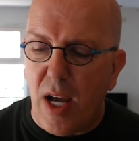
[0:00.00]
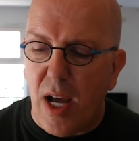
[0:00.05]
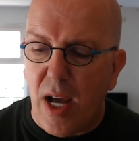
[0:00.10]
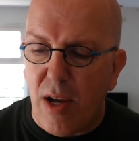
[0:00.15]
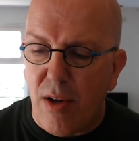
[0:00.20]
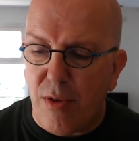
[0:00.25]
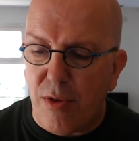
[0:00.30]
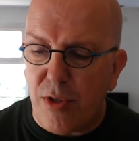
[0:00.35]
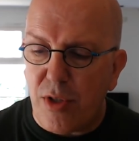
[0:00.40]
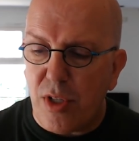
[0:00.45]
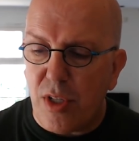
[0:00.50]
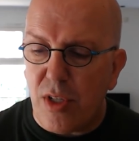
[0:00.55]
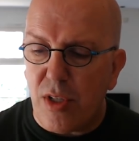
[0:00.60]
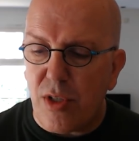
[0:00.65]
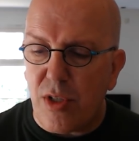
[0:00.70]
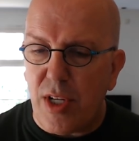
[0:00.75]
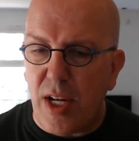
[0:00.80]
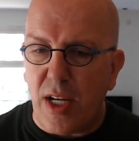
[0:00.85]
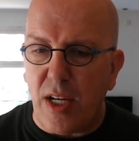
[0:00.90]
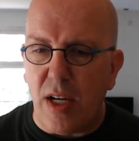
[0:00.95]

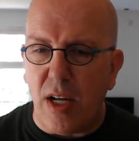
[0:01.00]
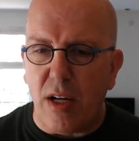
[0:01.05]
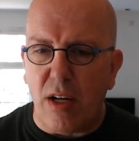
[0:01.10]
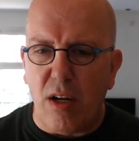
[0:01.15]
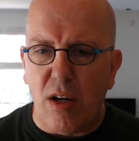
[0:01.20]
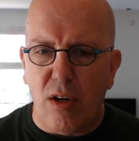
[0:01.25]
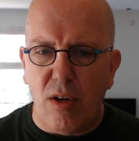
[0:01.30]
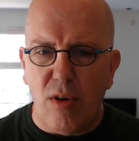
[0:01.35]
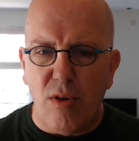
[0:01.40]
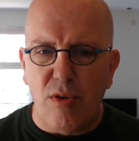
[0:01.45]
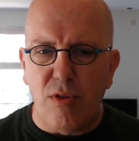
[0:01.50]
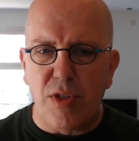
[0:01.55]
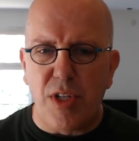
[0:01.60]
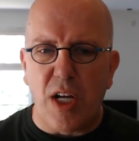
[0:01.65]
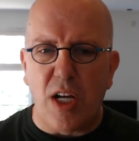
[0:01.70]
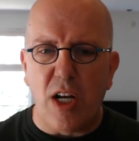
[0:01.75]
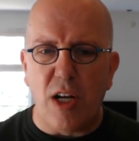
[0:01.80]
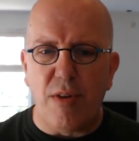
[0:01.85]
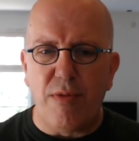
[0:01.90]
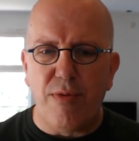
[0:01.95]
houses, they got clothes,
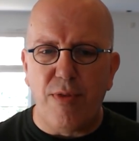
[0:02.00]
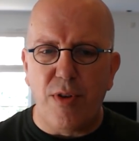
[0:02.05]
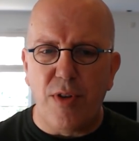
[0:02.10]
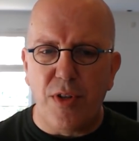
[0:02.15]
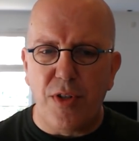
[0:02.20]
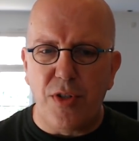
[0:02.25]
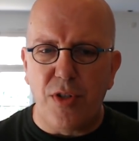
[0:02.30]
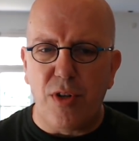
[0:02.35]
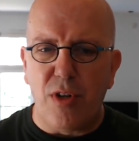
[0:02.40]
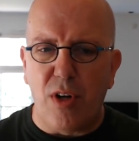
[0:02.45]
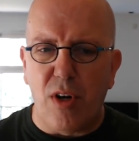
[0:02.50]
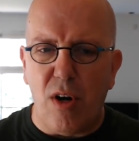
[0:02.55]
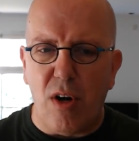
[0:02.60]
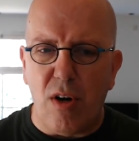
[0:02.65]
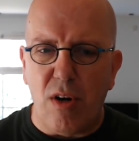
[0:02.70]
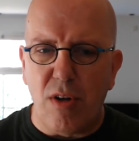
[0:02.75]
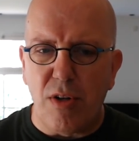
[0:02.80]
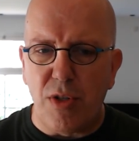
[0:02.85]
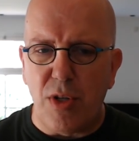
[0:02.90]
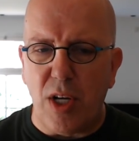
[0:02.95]
they got furniture,
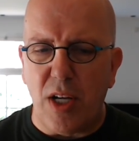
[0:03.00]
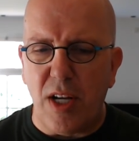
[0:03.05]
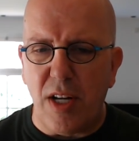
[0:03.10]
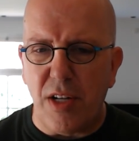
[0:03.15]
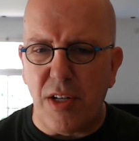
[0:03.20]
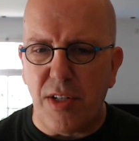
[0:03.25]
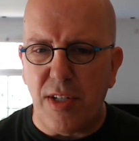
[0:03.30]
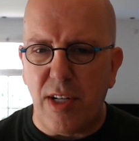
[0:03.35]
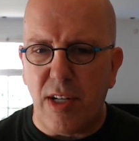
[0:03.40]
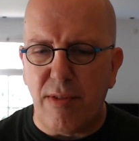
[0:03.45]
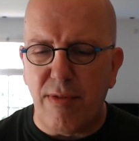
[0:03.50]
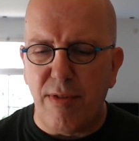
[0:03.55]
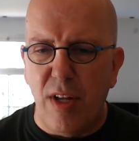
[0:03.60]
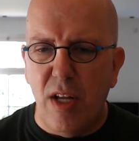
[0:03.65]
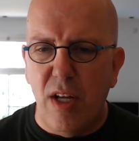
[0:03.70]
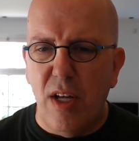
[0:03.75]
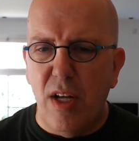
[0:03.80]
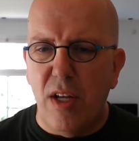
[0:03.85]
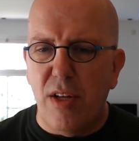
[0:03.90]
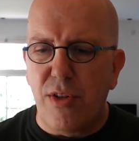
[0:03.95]
cars, all that kind of stuff.
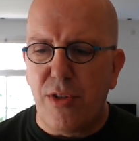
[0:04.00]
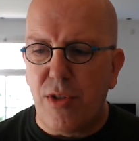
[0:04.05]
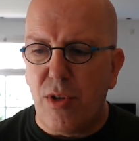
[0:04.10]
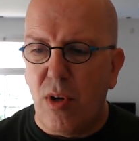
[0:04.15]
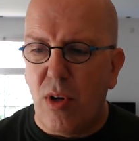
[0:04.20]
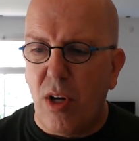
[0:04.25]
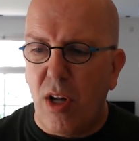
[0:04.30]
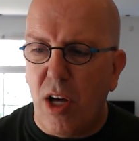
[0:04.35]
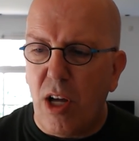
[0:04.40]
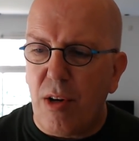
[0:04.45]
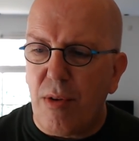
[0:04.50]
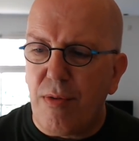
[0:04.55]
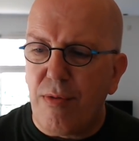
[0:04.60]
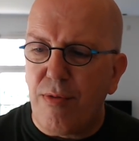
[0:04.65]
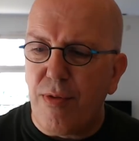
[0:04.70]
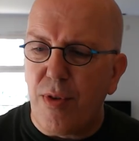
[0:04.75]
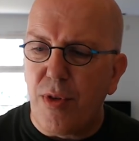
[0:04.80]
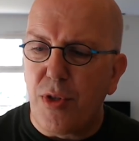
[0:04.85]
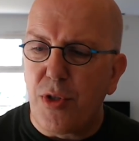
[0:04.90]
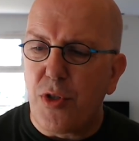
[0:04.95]
So a lot of
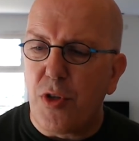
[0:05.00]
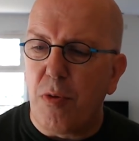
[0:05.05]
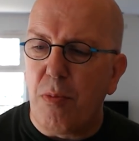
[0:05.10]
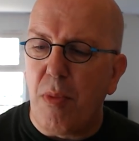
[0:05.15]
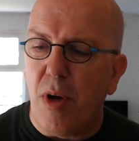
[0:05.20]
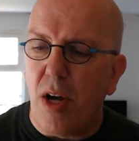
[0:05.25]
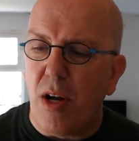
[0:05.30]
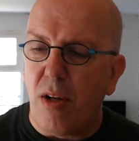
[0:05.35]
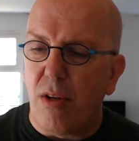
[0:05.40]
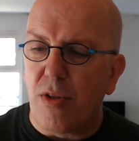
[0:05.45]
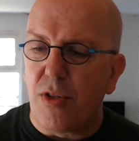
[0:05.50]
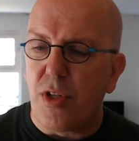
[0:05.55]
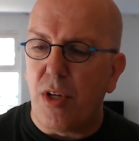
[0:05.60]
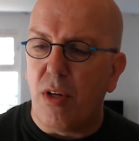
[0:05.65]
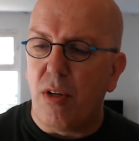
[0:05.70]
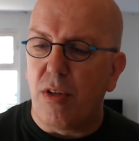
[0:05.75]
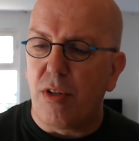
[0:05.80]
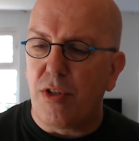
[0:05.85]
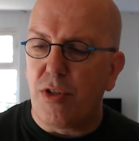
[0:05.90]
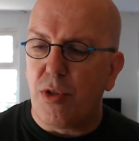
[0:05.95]
furniture models
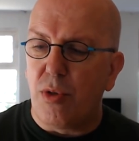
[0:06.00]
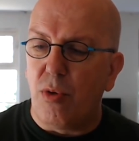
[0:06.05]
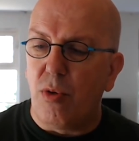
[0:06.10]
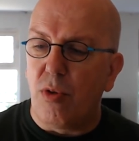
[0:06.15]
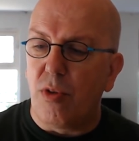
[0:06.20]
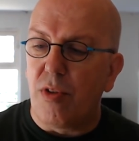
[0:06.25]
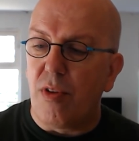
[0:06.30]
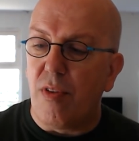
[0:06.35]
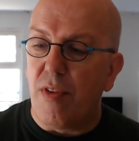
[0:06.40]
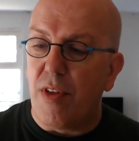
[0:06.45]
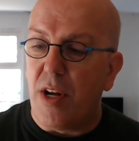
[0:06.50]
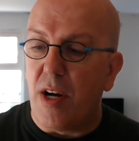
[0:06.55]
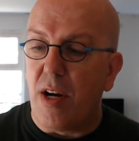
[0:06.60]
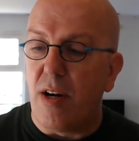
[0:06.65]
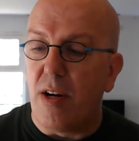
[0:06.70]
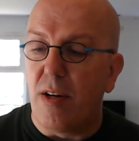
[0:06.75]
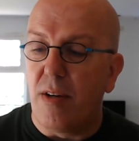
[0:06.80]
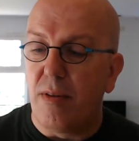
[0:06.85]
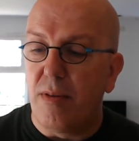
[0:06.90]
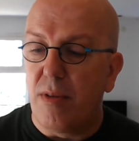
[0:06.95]
are sold
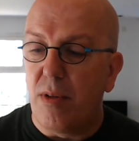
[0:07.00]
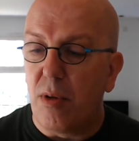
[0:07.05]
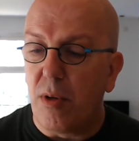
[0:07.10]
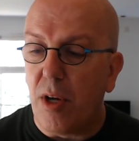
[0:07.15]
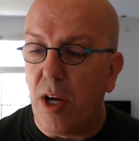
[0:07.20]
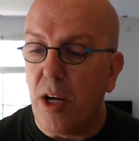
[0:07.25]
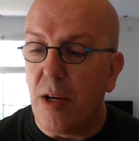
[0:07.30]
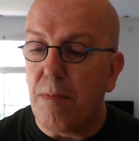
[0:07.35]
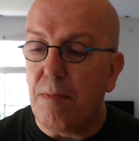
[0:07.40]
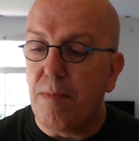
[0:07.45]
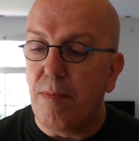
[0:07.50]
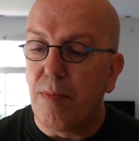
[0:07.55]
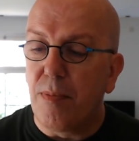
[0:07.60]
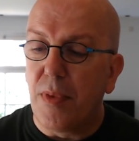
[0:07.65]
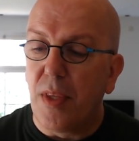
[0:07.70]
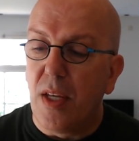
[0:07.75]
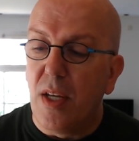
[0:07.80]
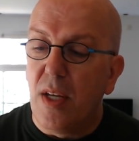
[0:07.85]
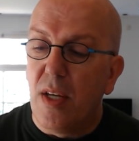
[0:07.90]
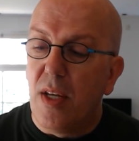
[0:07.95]
there, okay?
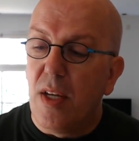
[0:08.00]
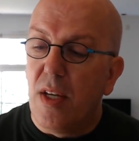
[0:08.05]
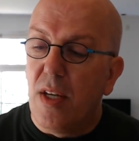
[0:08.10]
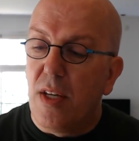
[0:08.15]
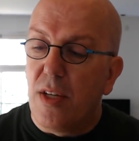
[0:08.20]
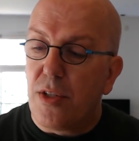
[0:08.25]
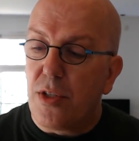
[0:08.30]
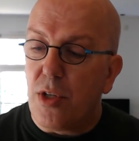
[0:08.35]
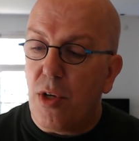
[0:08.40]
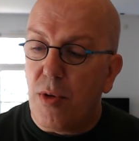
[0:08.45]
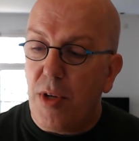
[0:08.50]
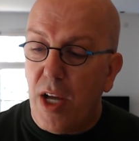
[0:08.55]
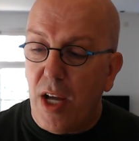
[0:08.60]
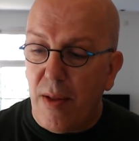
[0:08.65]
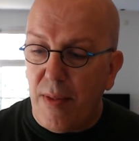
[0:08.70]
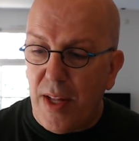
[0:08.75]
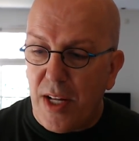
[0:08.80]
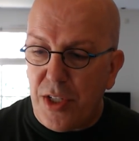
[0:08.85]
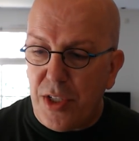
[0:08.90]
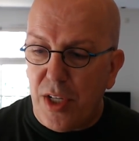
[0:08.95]
So
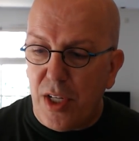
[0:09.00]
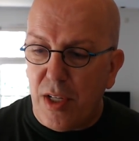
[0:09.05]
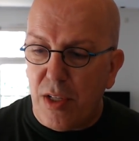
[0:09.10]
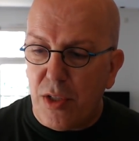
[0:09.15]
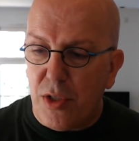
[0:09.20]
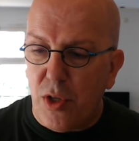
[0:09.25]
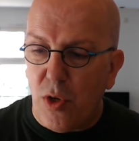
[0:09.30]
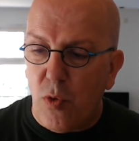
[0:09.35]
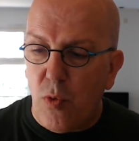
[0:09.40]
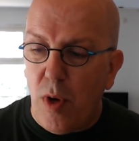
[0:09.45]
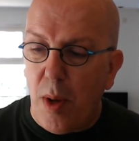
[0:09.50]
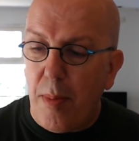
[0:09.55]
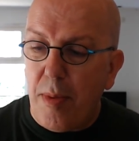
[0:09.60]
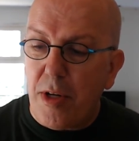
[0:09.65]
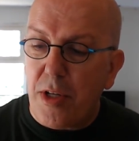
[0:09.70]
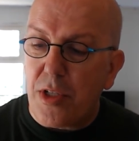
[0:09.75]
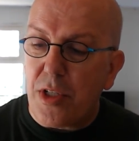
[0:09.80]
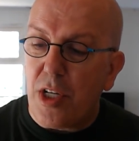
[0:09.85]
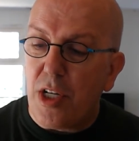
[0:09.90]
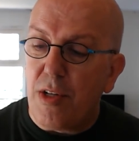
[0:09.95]
yeah, that's it. So
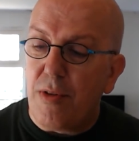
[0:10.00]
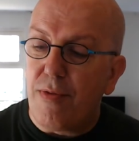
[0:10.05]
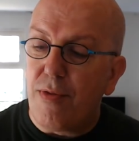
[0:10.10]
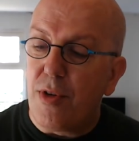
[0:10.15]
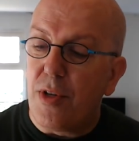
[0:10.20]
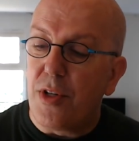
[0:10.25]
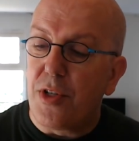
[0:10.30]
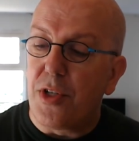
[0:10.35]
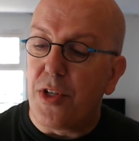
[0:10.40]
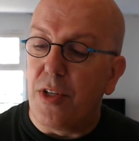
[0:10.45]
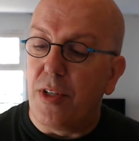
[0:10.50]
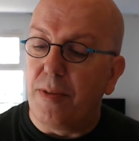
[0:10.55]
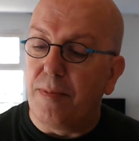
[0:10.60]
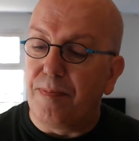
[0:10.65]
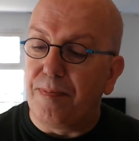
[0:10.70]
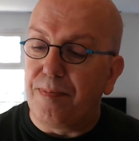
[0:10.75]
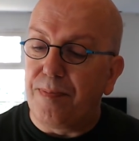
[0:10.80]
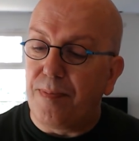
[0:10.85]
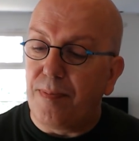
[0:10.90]
weapons and furniture.